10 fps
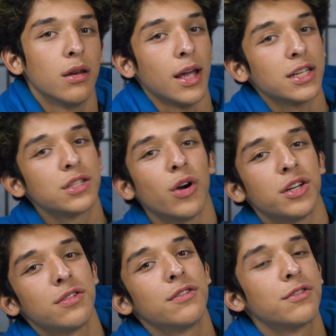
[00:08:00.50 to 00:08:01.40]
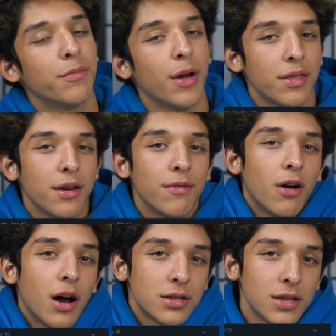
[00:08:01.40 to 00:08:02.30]
Next question is from Bethany
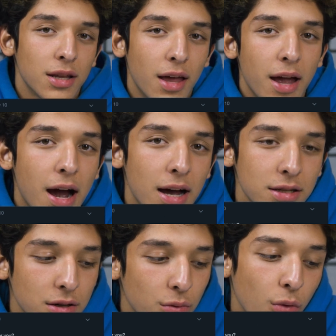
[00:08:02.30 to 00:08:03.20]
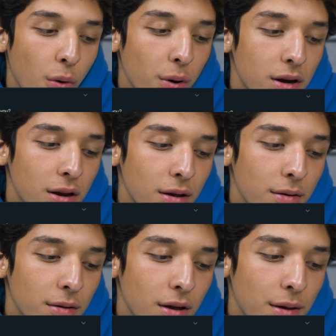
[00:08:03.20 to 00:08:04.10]
Frost, and they ask, what would
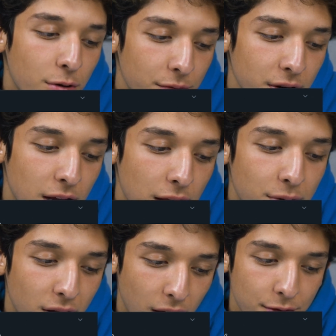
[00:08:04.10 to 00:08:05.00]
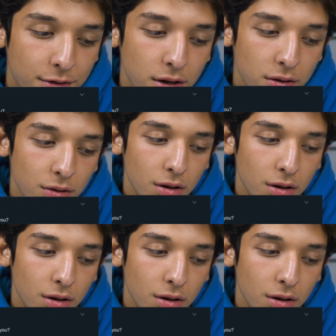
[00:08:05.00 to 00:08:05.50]
a perfect day be like for you?